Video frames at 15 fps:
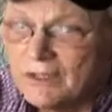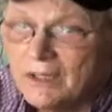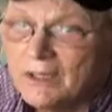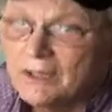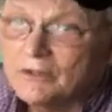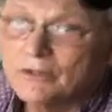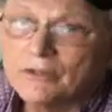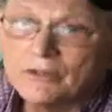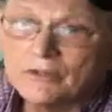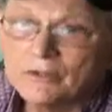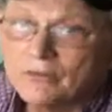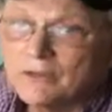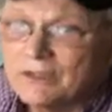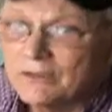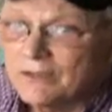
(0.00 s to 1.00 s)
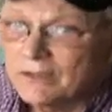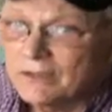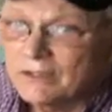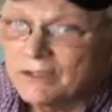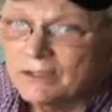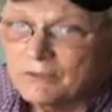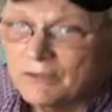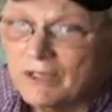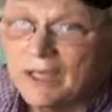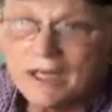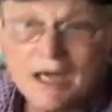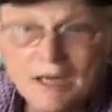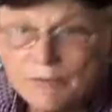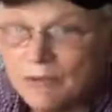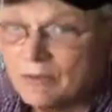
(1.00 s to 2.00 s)
to the degree that they can be. And
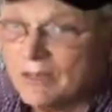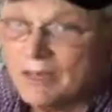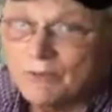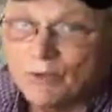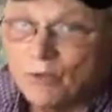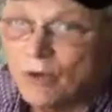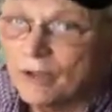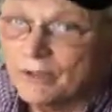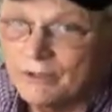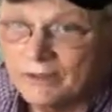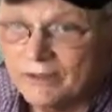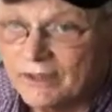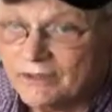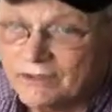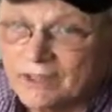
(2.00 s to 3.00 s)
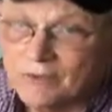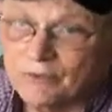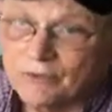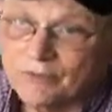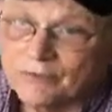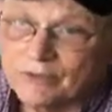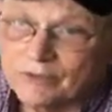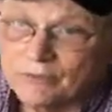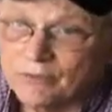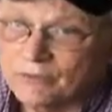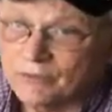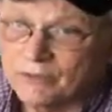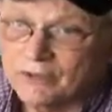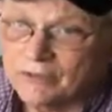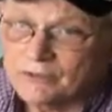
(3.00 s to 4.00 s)
I'm a walking example of that as
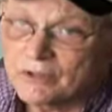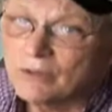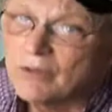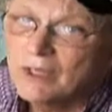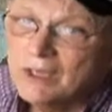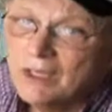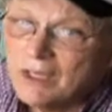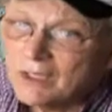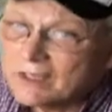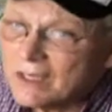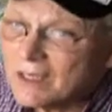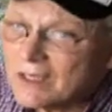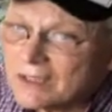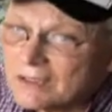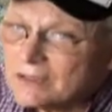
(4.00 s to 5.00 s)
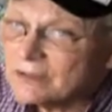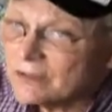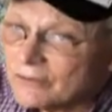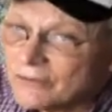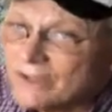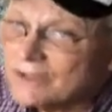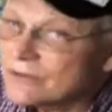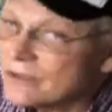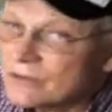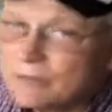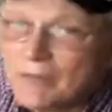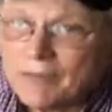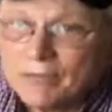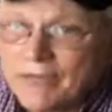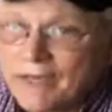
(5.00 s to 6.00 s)
well. So that's just
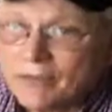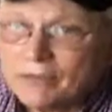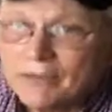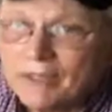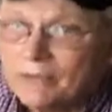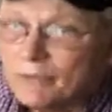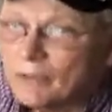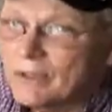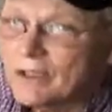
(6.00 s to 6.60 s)
my background, where I